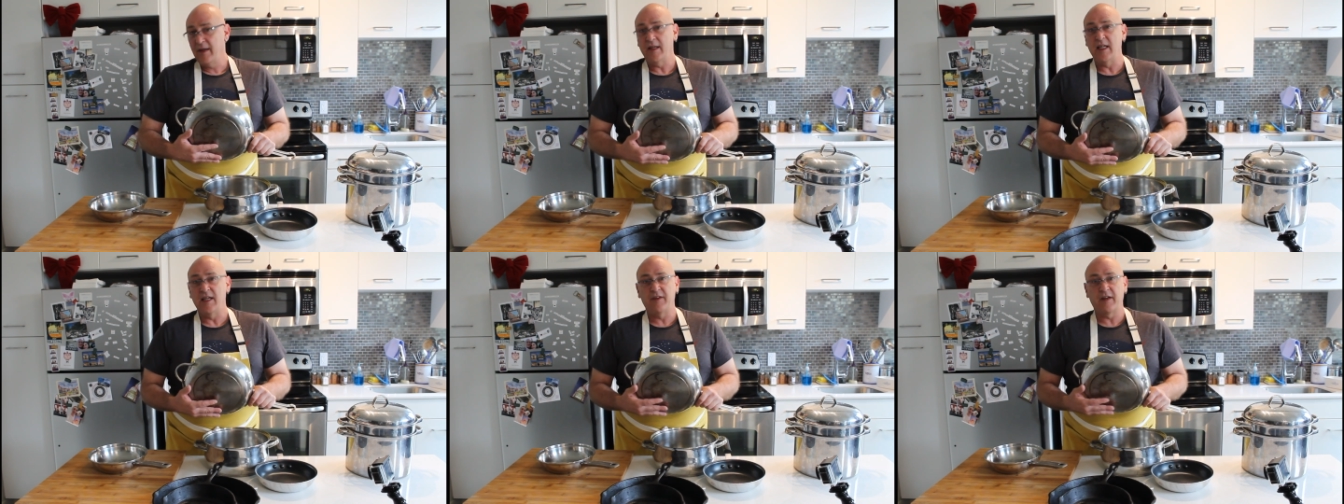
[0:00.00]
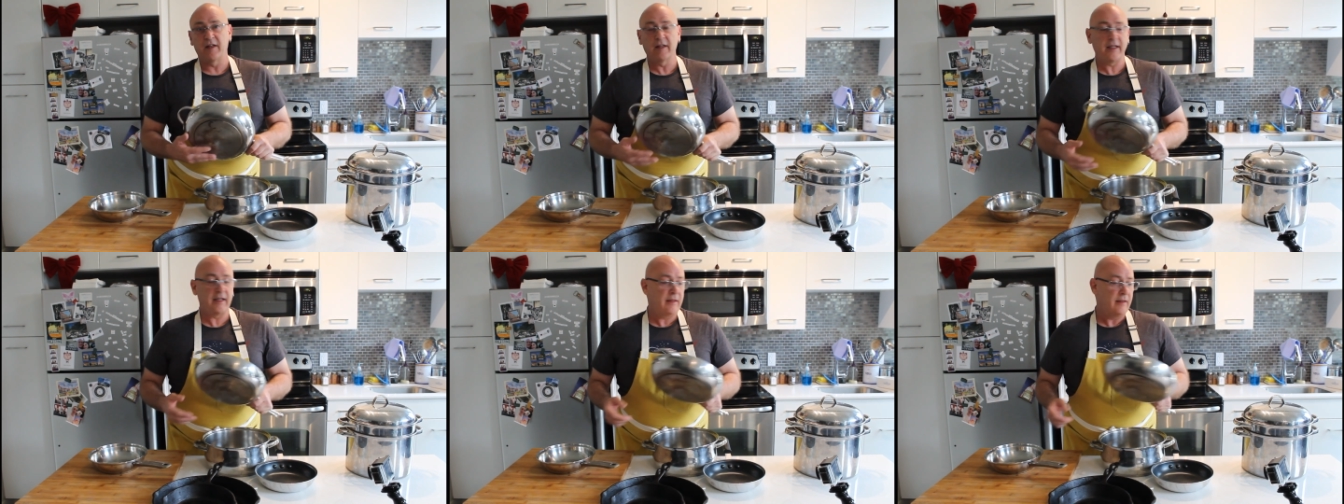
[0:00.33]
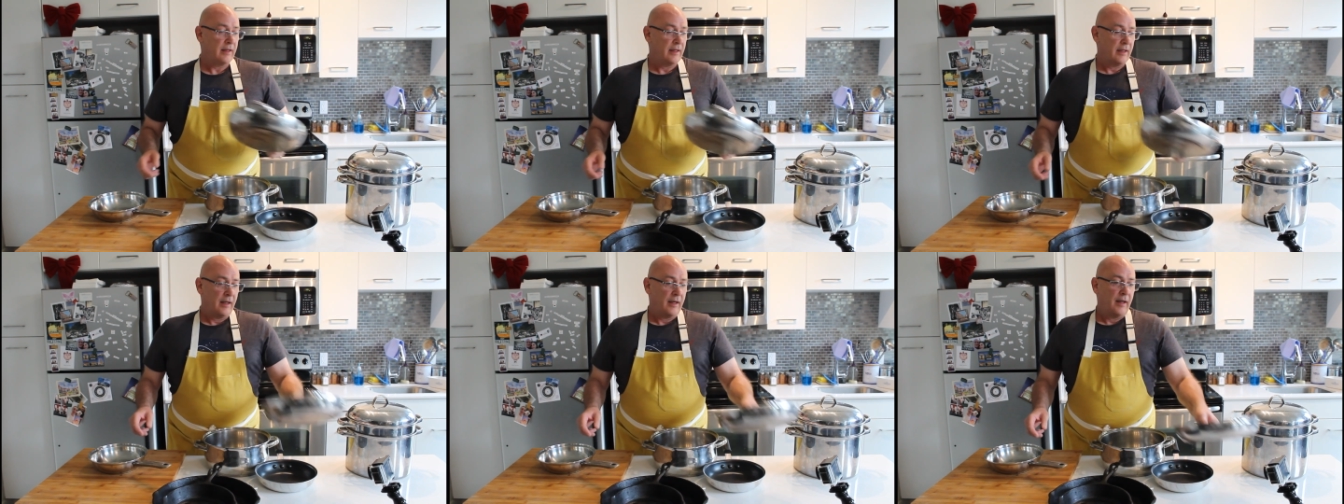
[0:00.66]

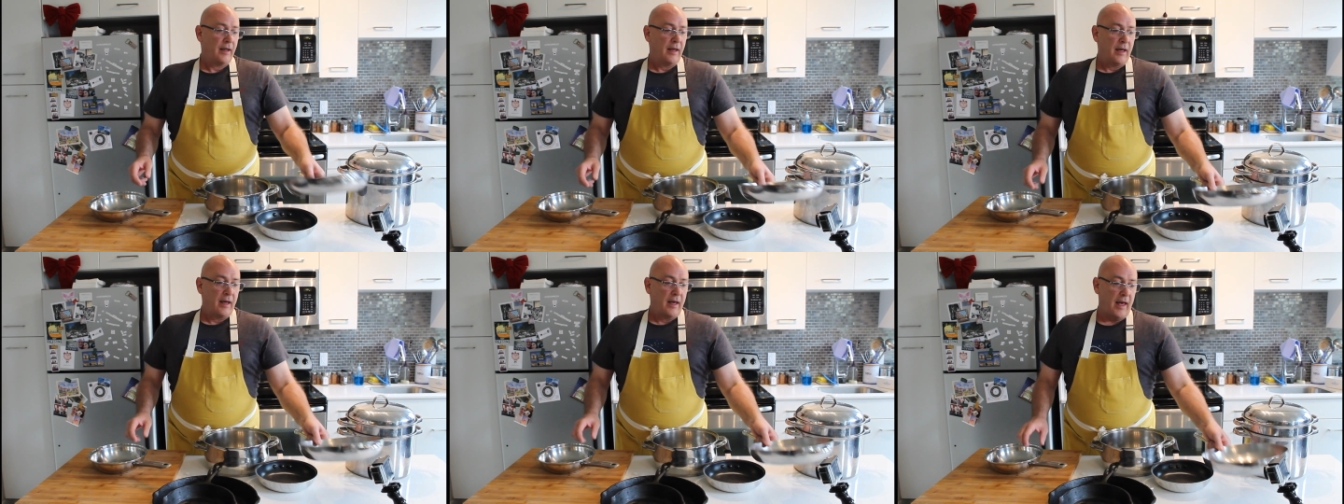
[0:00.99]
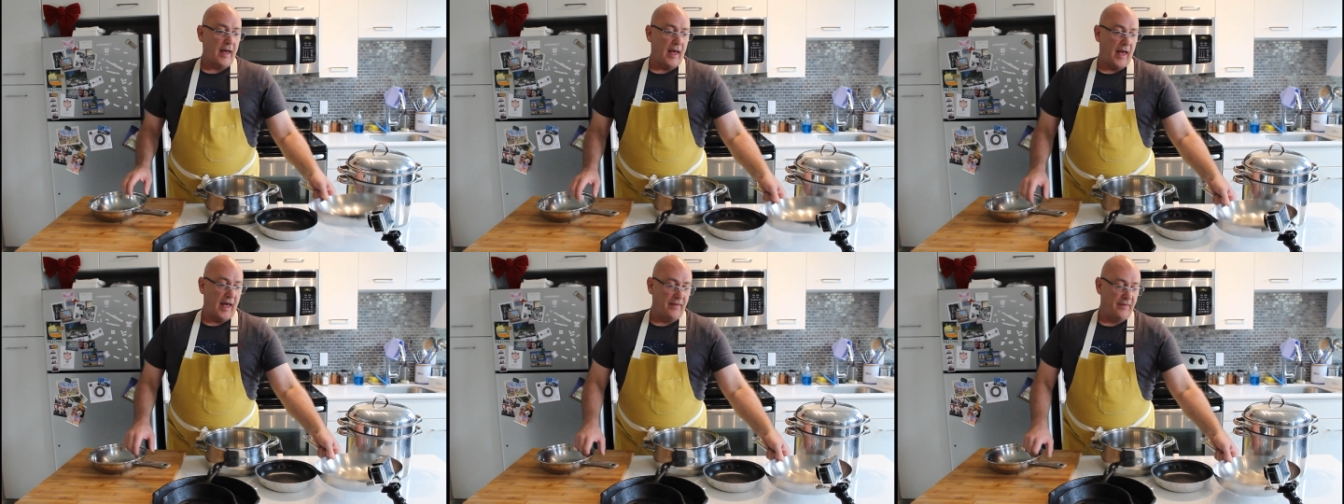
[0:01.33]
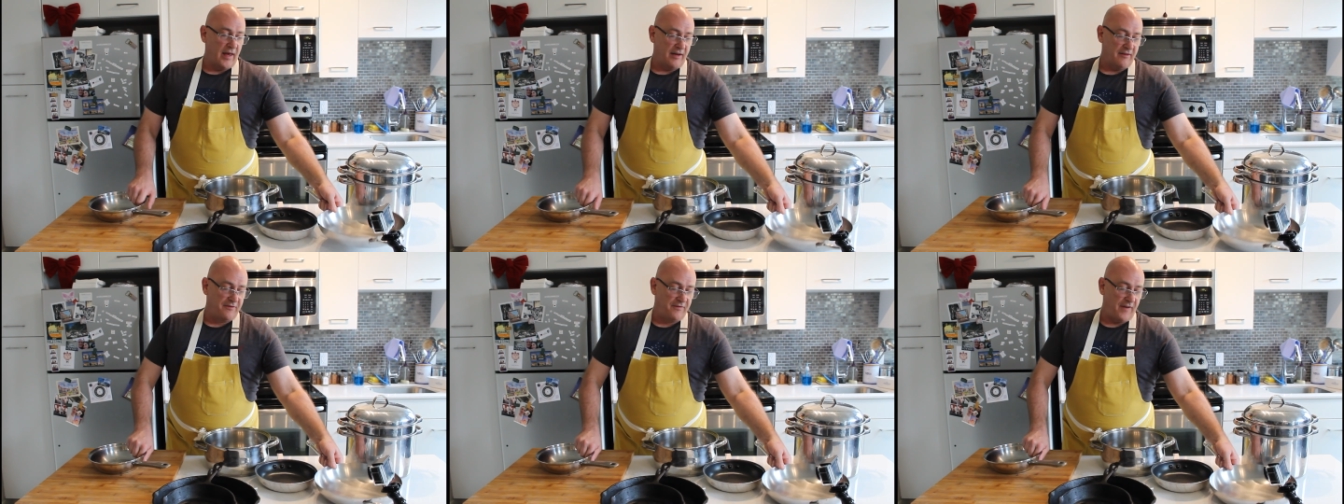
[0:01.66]
evenly. And
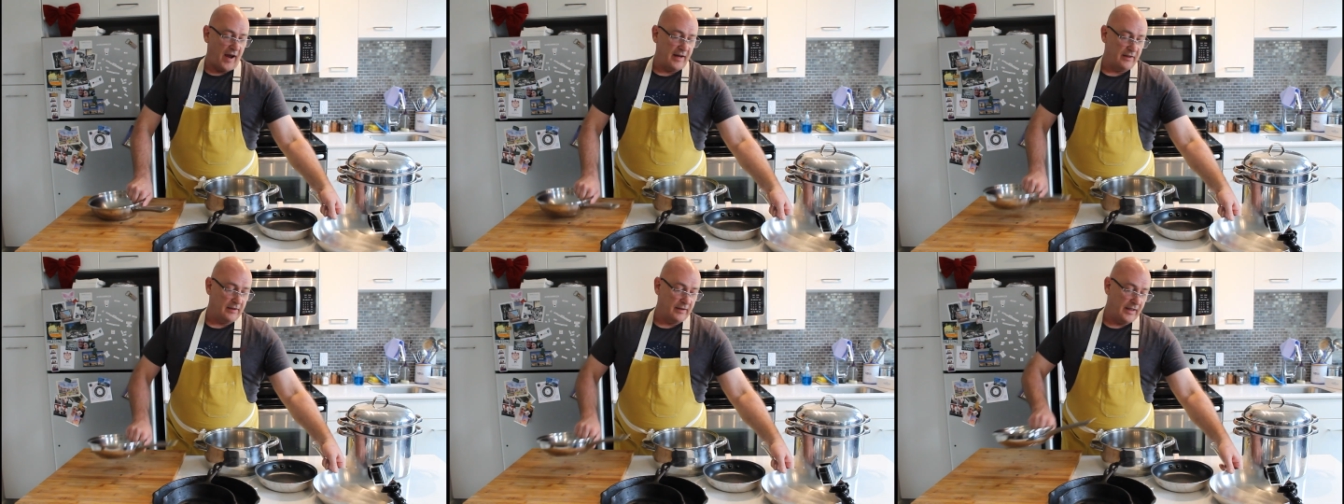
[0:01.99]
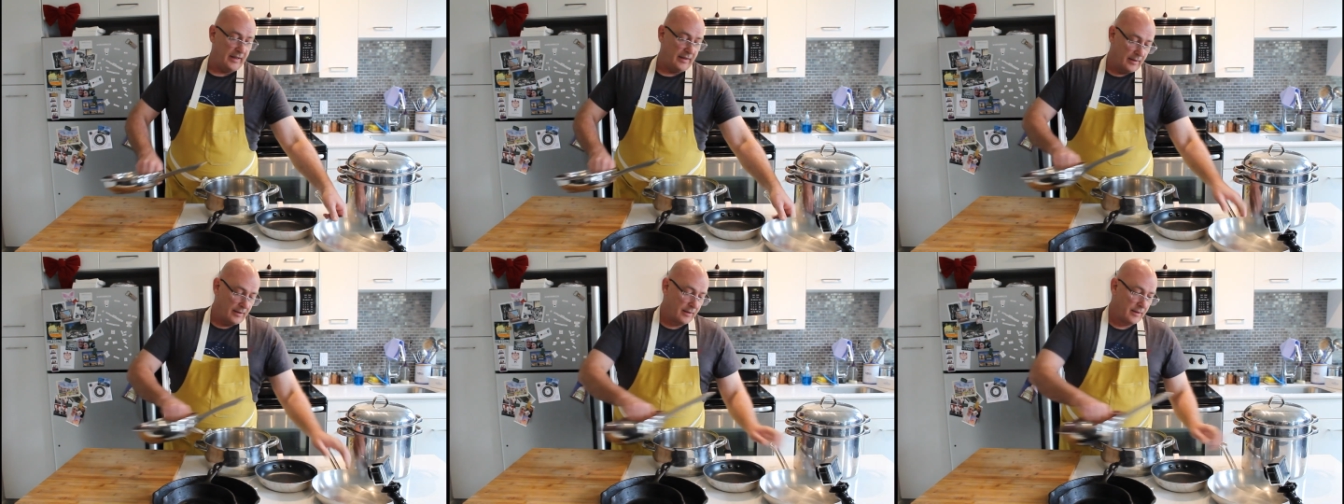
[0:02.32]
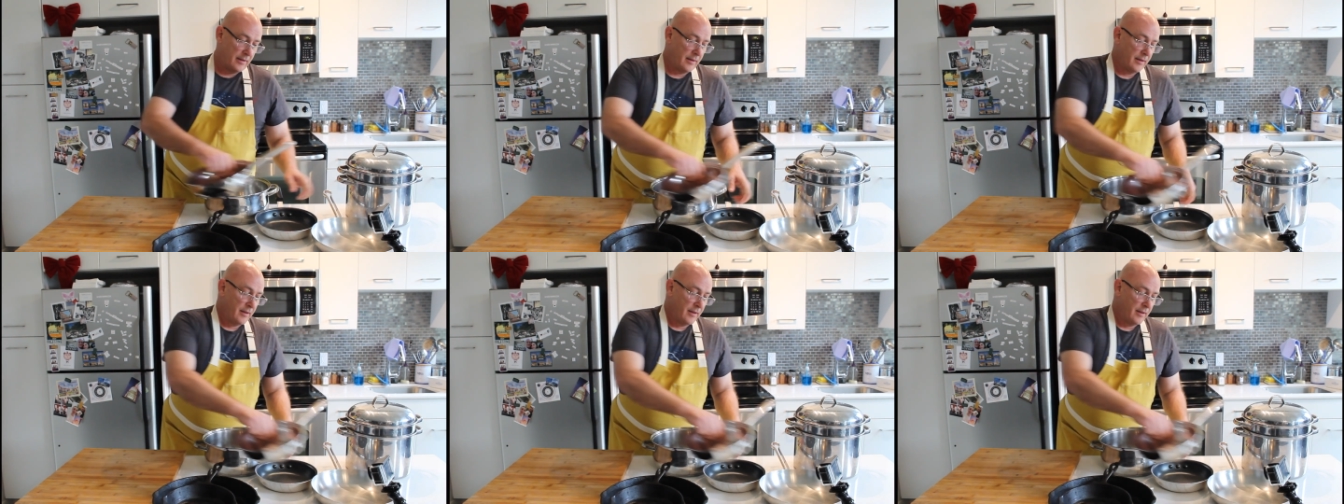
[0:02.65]
then finally,